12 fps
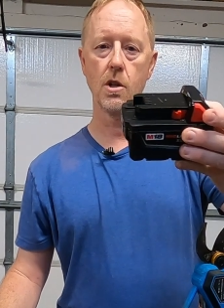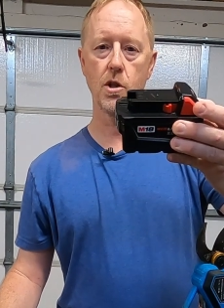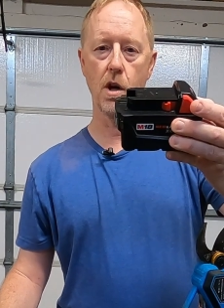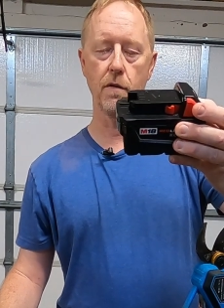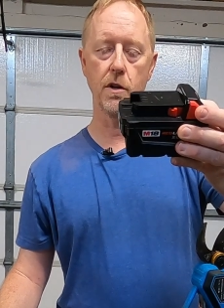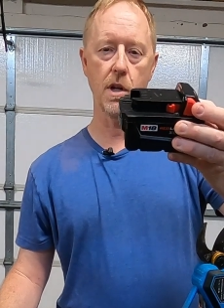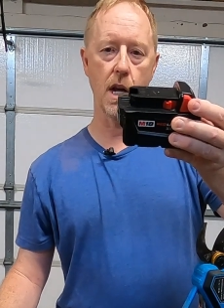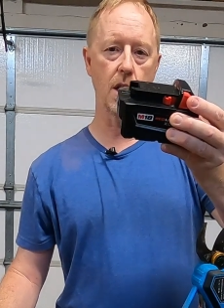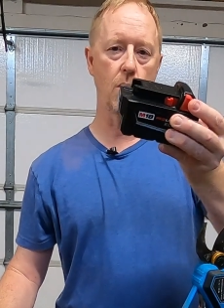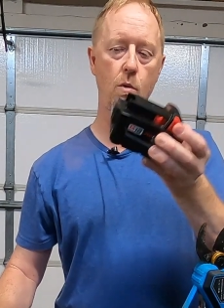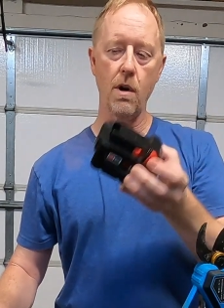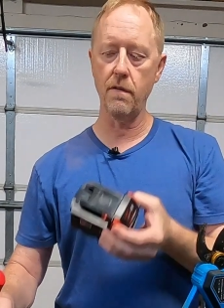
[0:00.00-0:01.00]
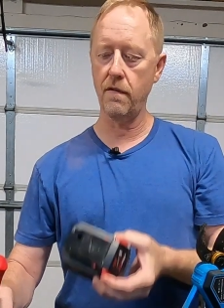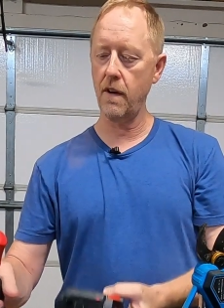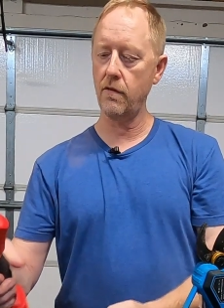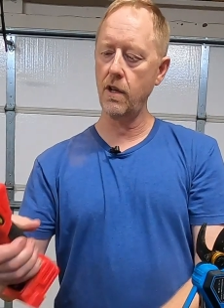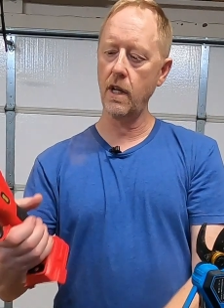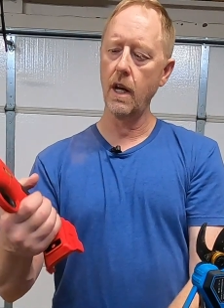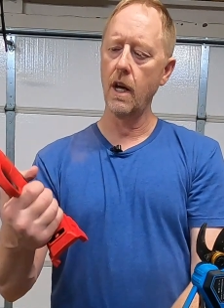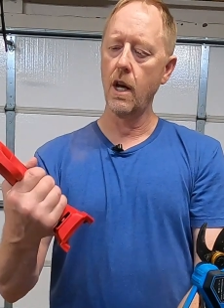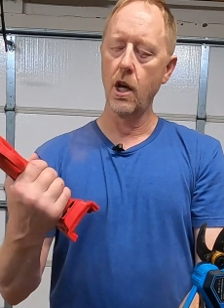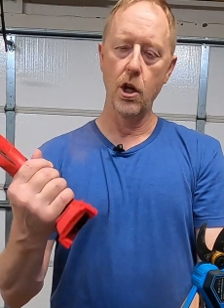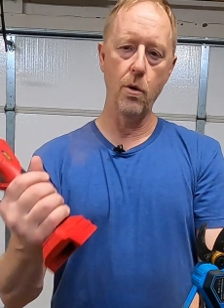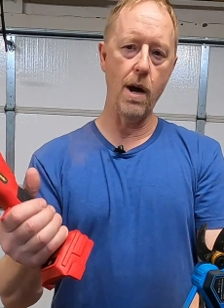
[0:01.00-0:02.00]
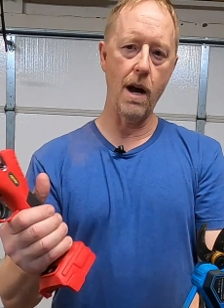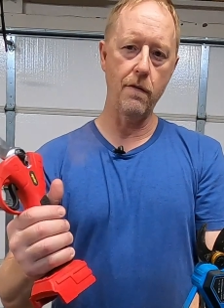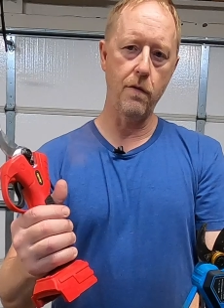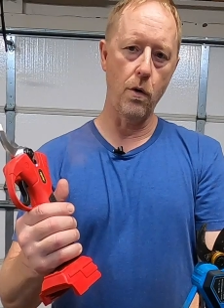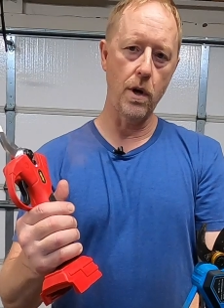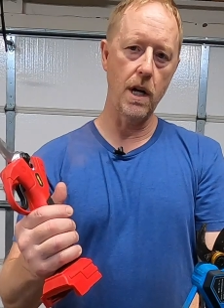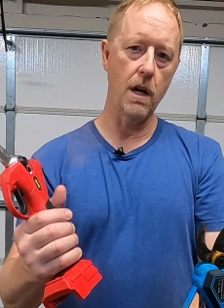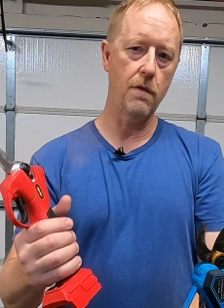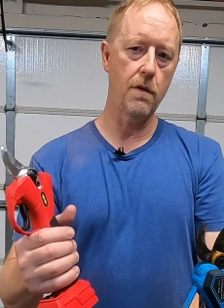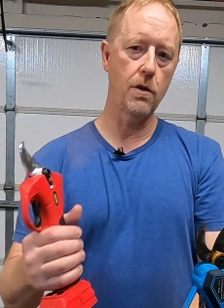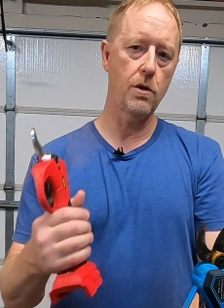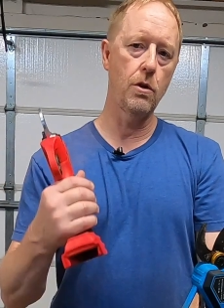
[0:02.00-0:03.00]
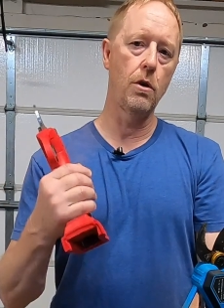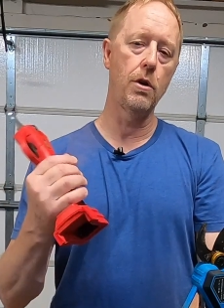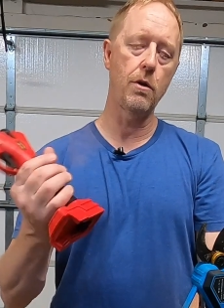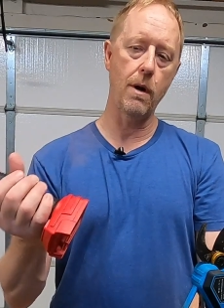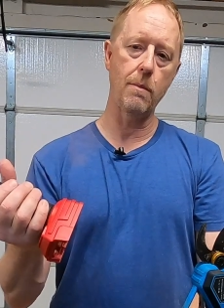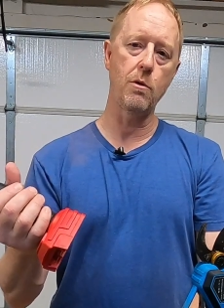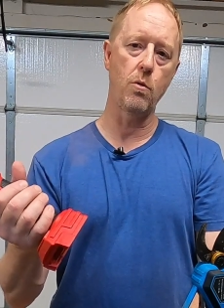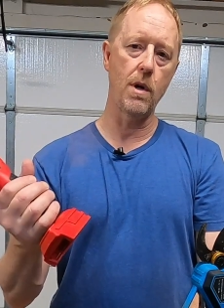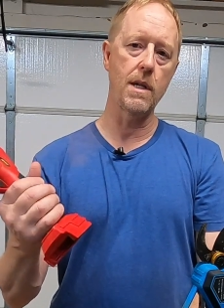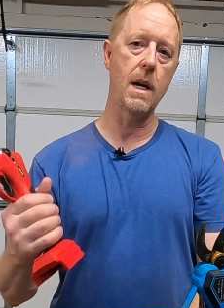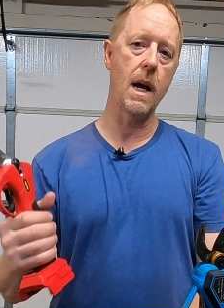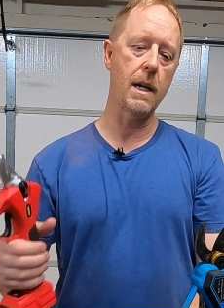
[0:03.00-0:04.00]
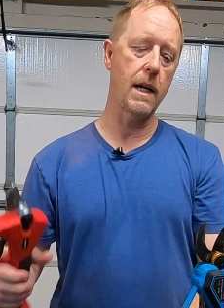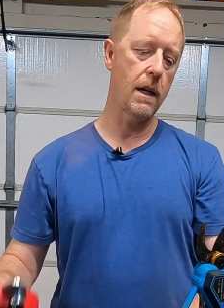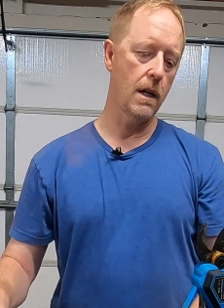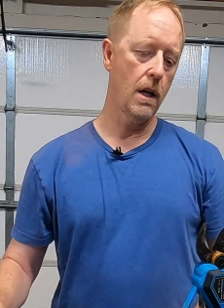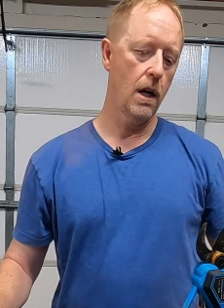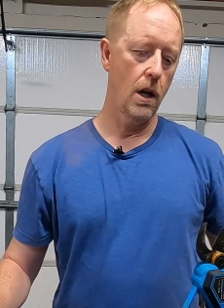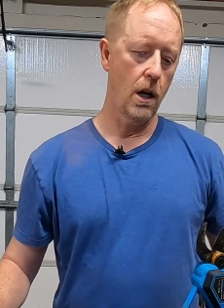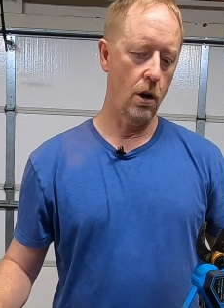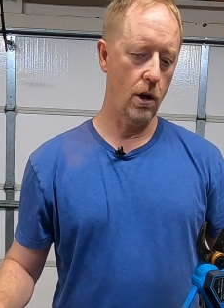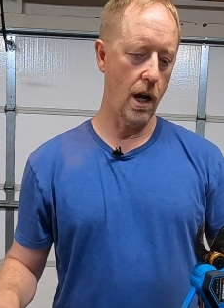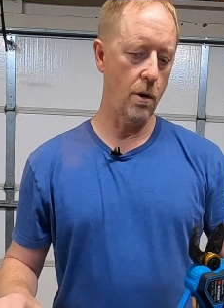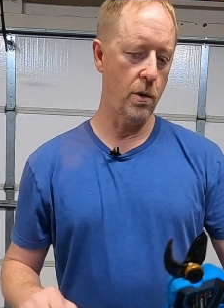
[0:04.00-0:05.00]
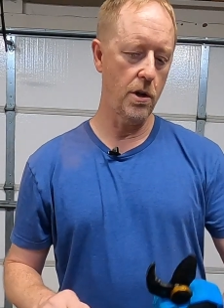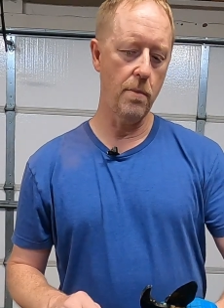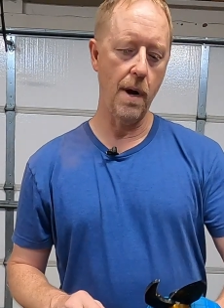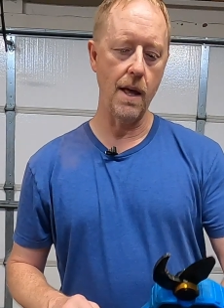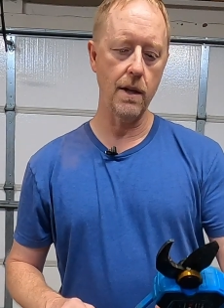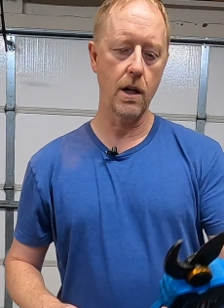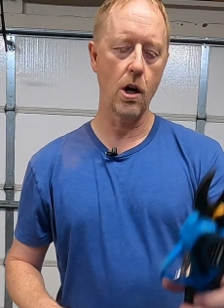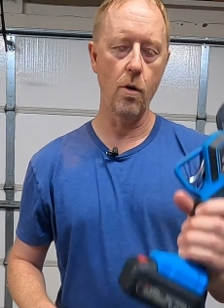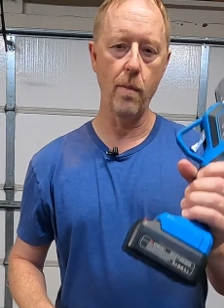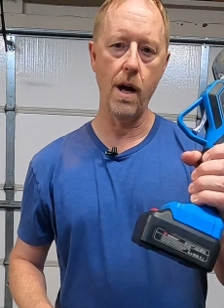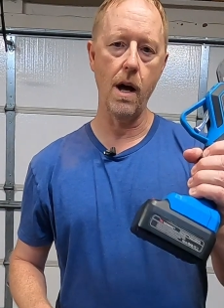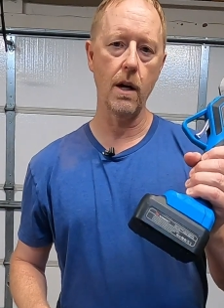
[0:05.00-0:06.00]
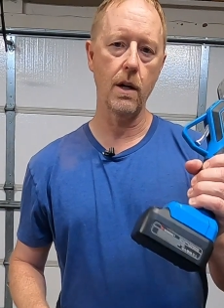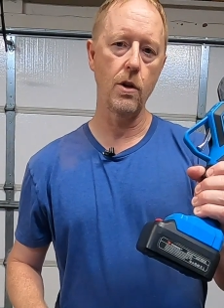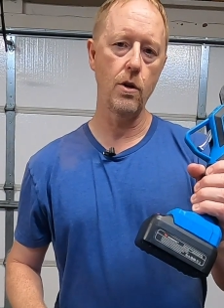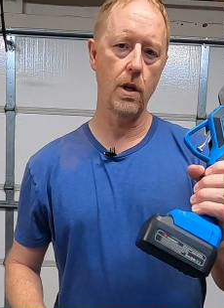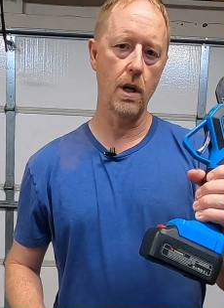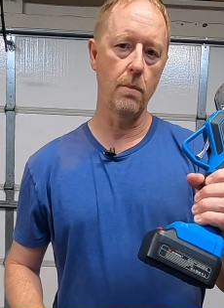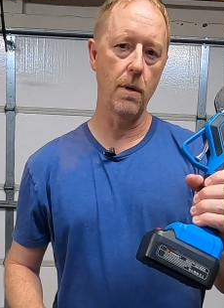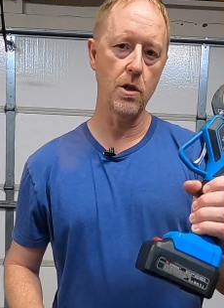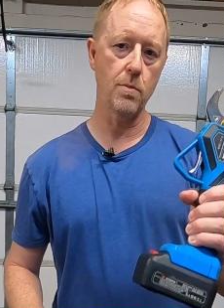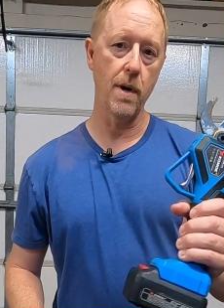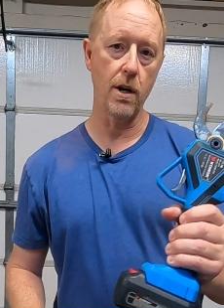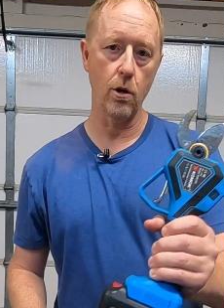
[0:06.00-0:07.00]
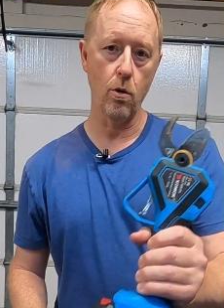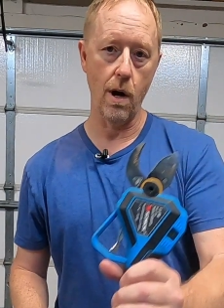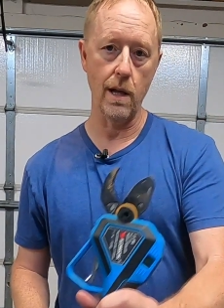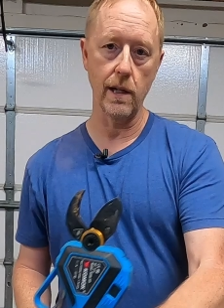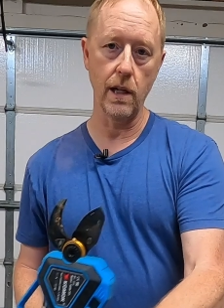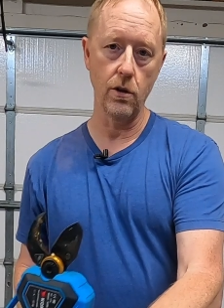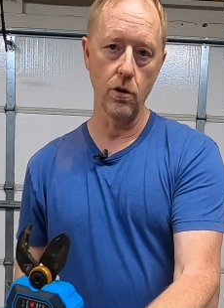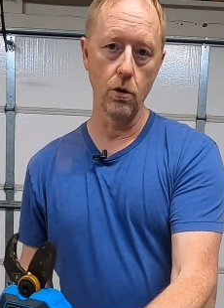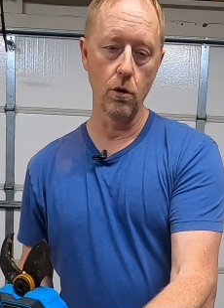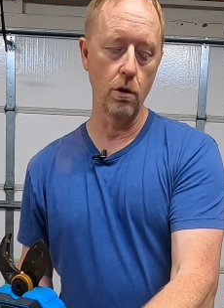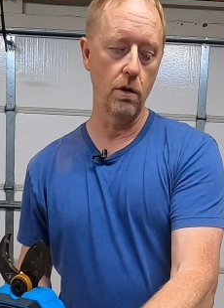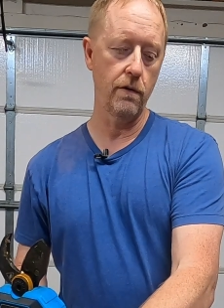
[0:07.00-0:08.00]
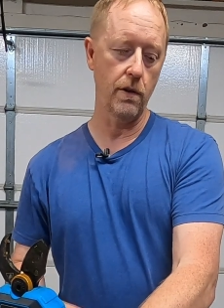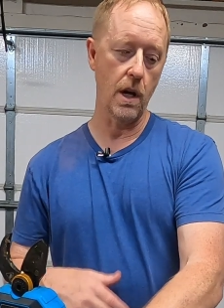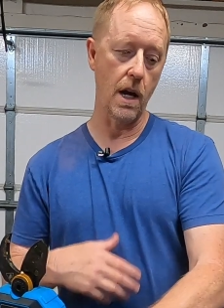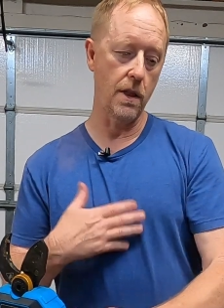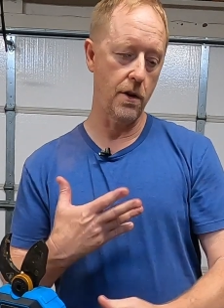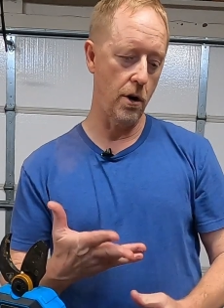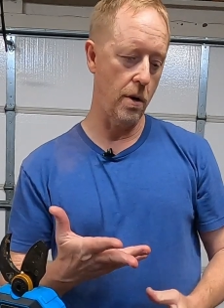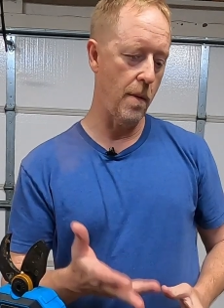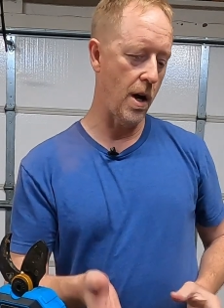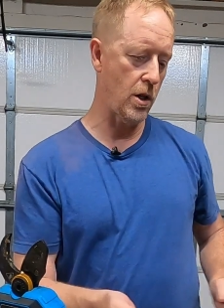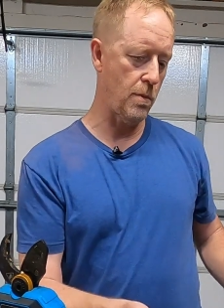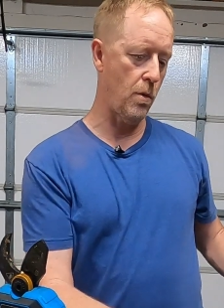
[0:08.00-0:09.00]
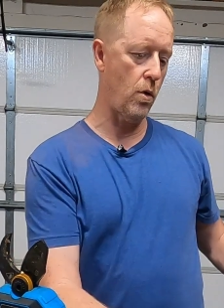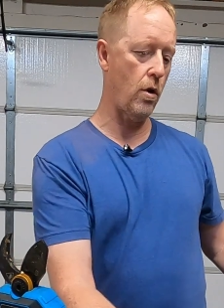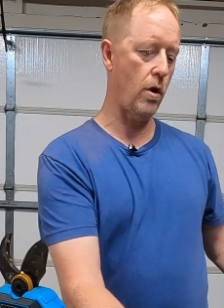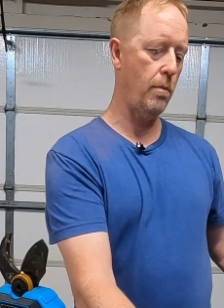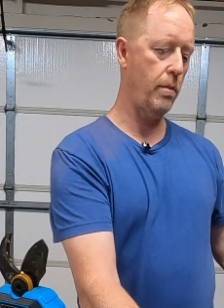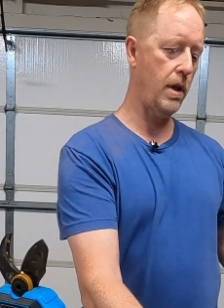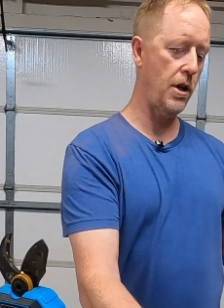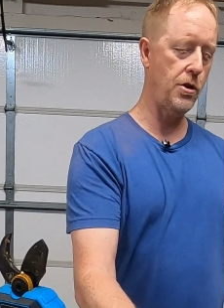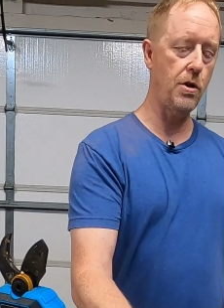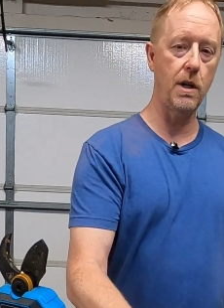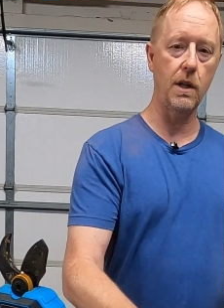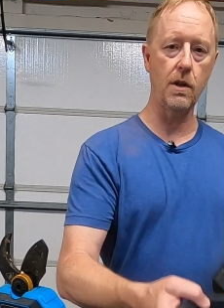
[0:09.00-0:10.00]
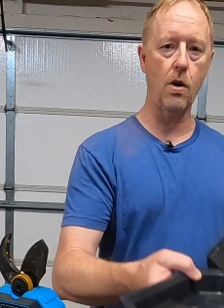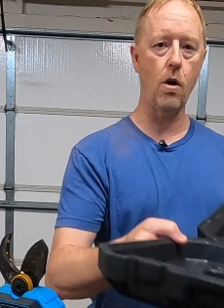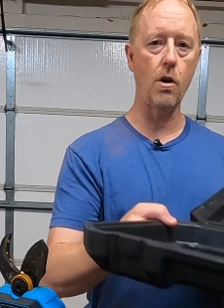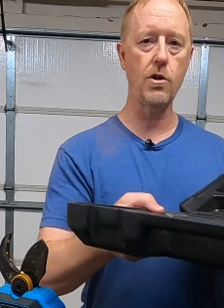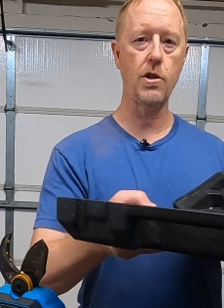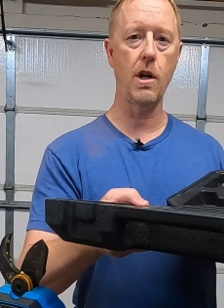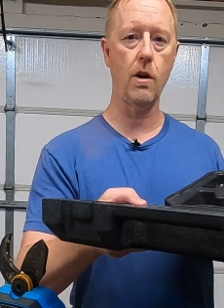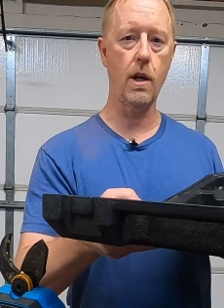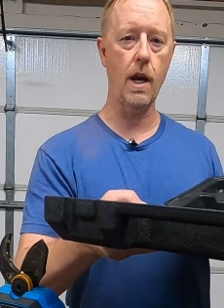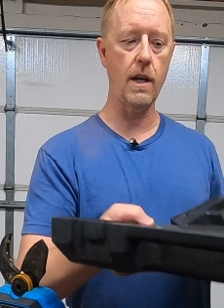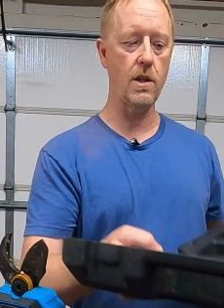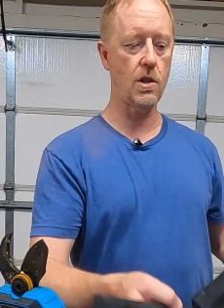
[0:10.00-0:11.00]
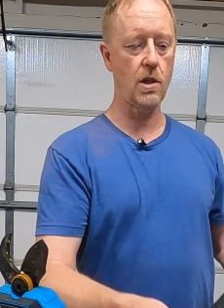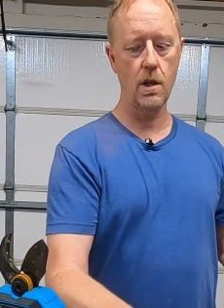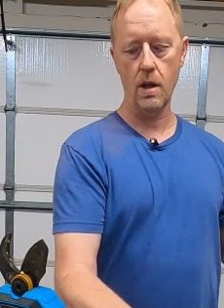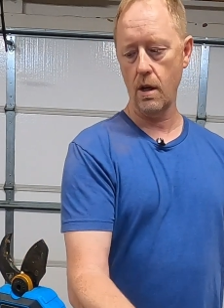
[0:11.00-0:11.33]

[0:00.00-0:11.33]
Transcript: So if you take the 150, you add 40 in for the tool, you're up to 190. Okay, when you buy the Komok, you get a much better quality tool for like 30 bucks more, plus you get the hard shell case.